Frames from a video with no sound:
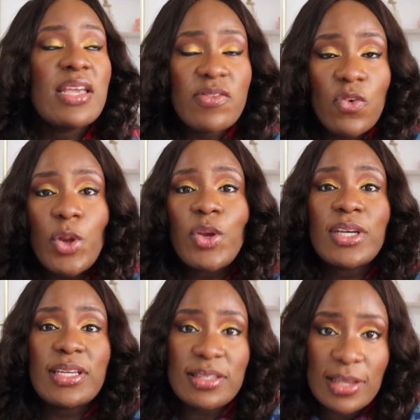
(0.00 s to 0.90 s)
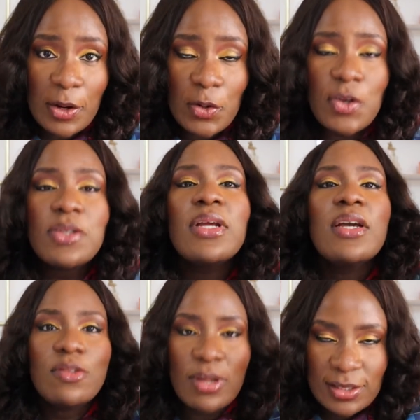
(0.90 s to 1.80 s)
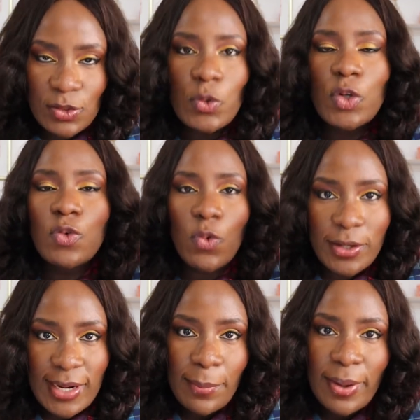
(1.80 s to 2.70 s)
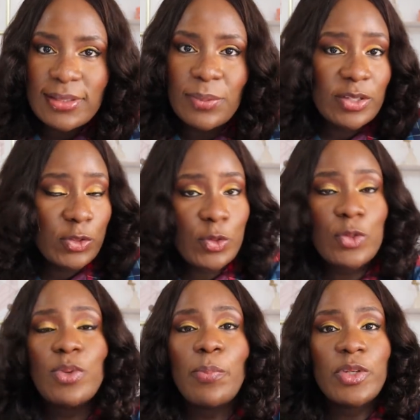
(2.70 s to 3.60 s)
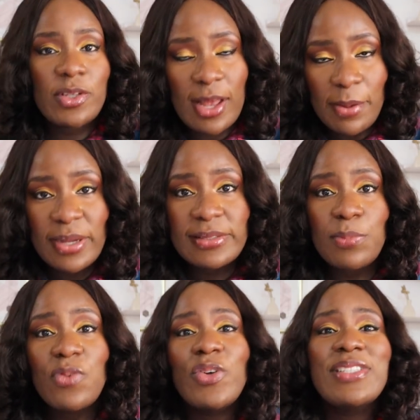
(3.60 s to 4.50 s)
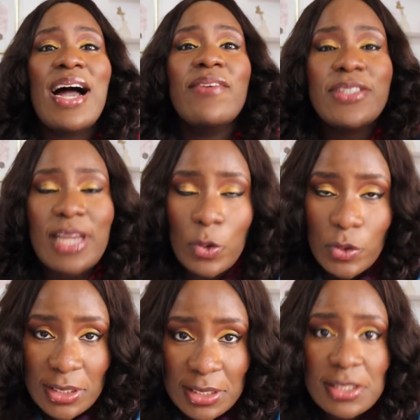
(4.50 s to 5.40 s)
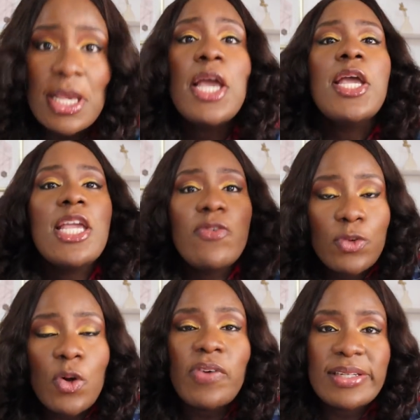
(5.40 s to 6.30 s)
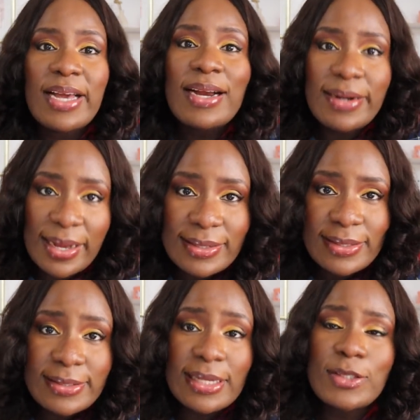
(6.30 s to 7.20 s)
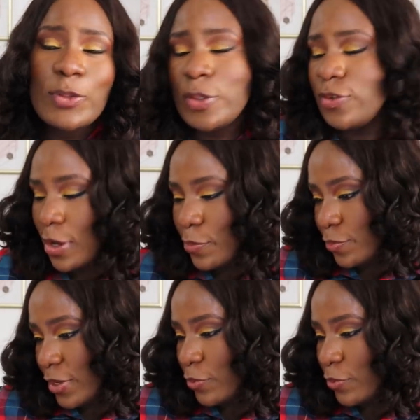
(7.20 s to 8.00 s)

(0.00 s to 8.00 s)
Even when your kids are grown, you are still going to worry about them. You are still going to be emotional about them. Even when they're having their own kids, even over their grandkids, they are still going to be